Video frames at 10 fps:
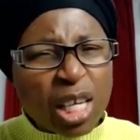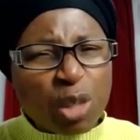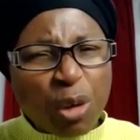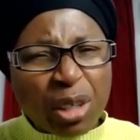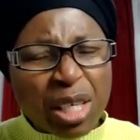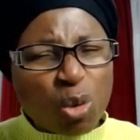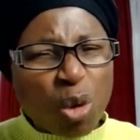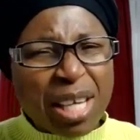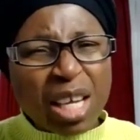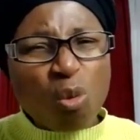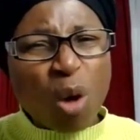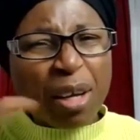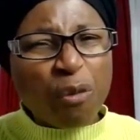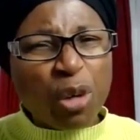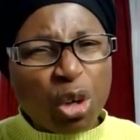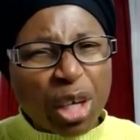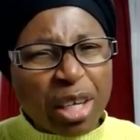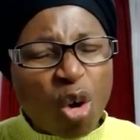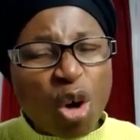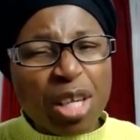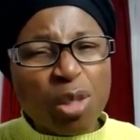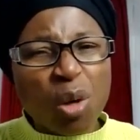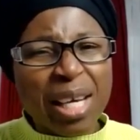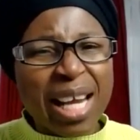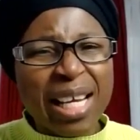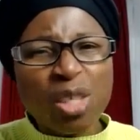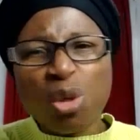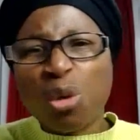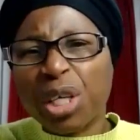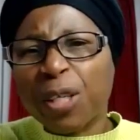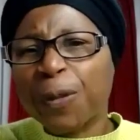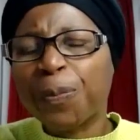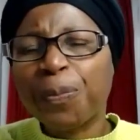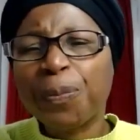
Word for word: is, is, is he working for your kingdom or is working against your kingdom?